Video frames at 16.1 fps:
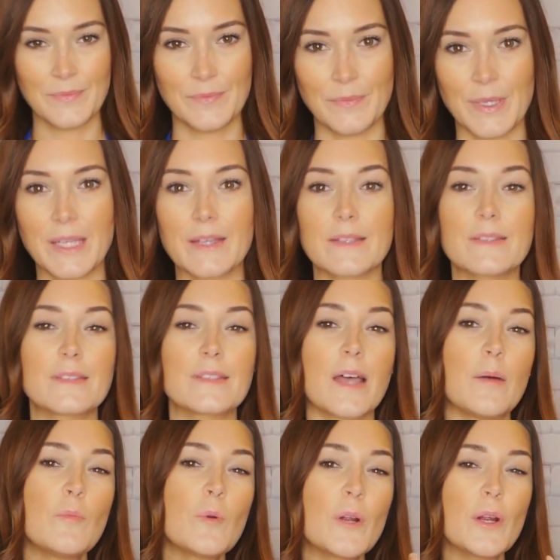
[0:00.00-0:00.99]
Because
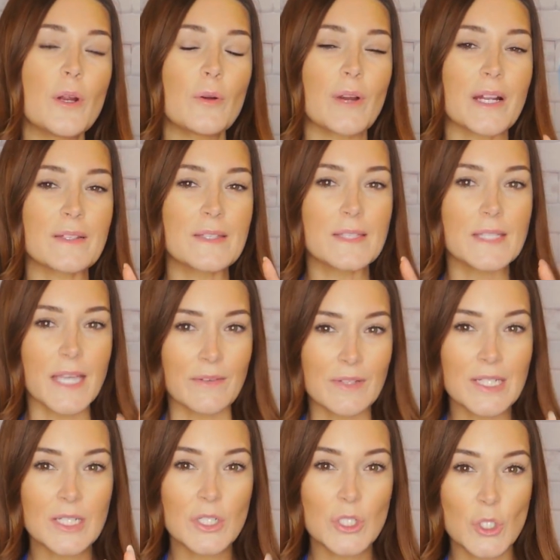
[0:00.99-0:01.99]
somewhere around
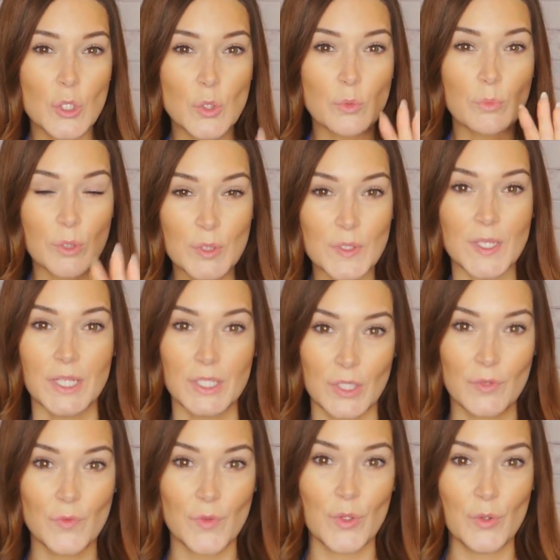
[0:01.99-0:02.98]

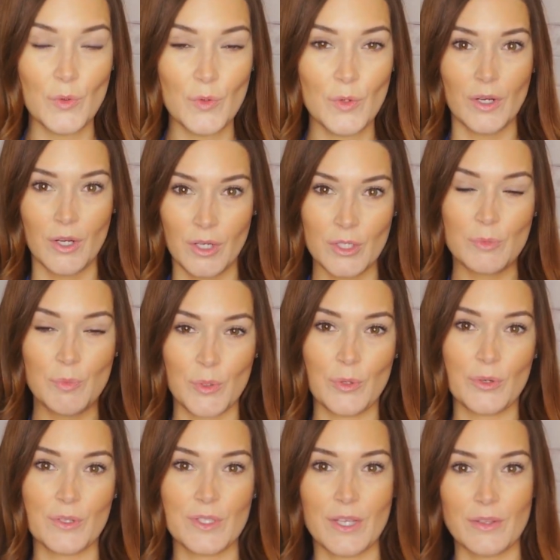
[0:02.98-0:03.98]
72% of you
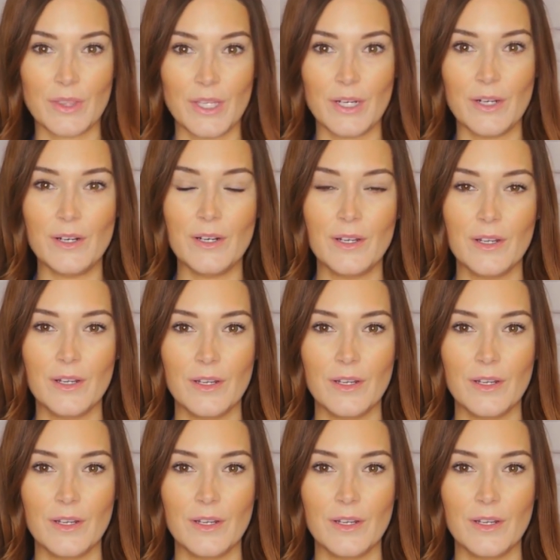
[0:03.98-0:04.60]
entrepreneurs out there